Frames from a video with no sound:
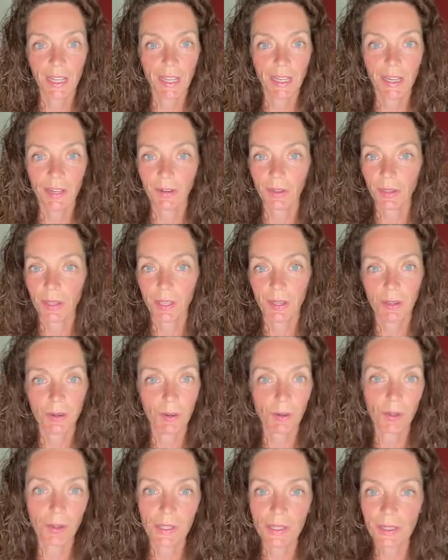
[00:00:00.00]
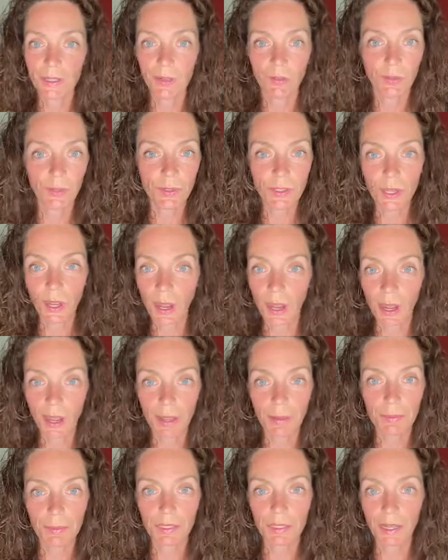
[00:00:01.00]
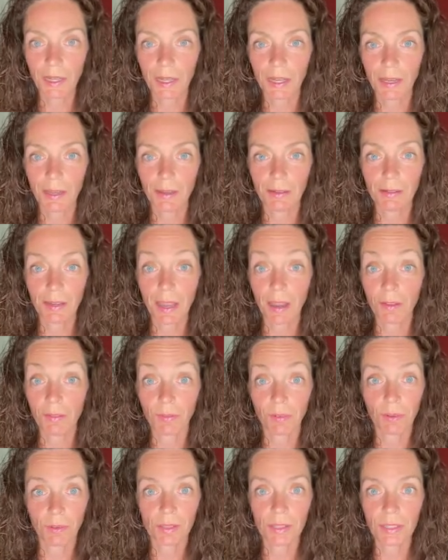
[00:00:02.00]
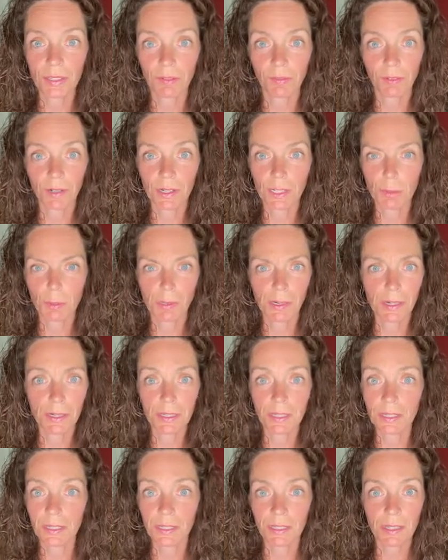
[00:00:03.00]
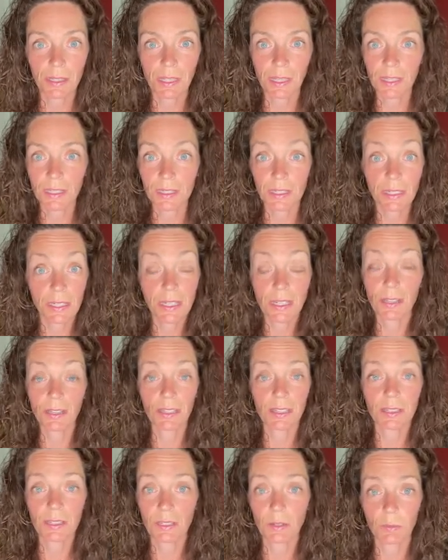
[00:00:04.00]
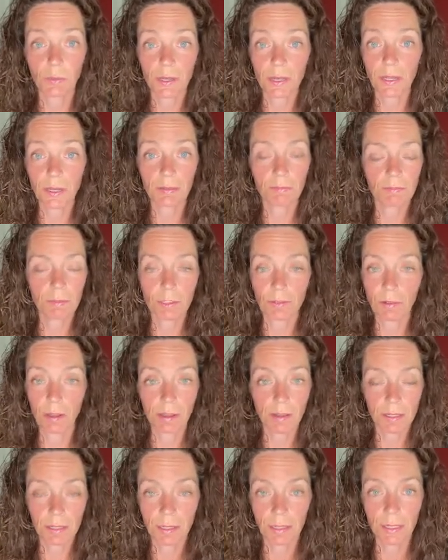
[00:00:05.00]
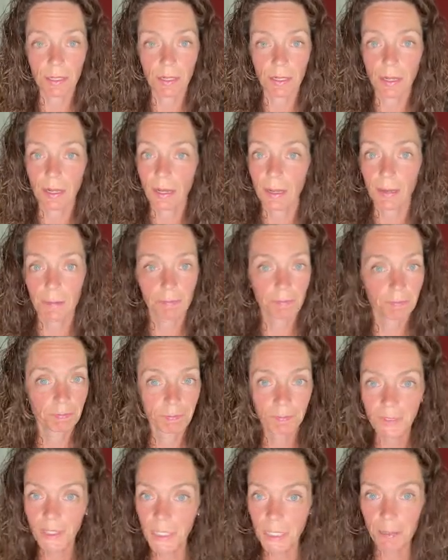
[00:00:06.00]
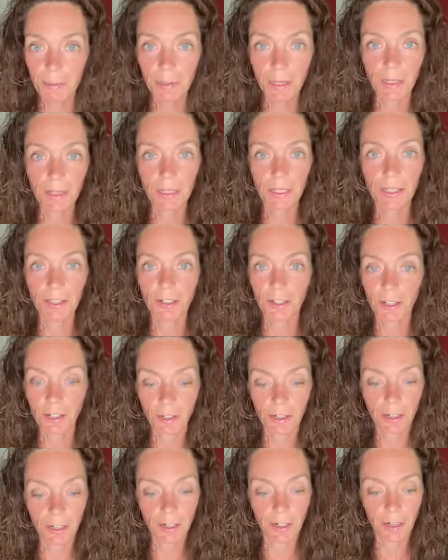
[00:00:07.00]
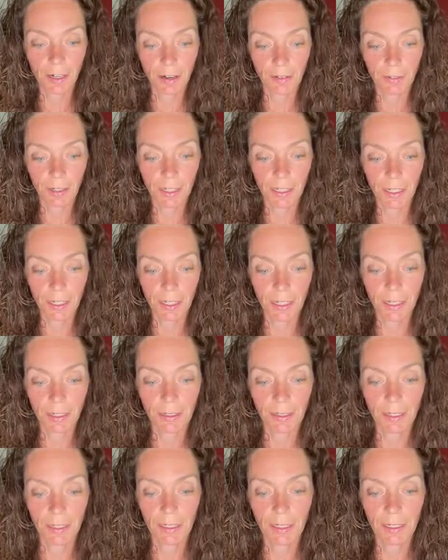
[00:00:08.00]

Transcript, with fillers: you know, they go to all these different times and have all these different experiences and th see things that we do not see typically in our current everyday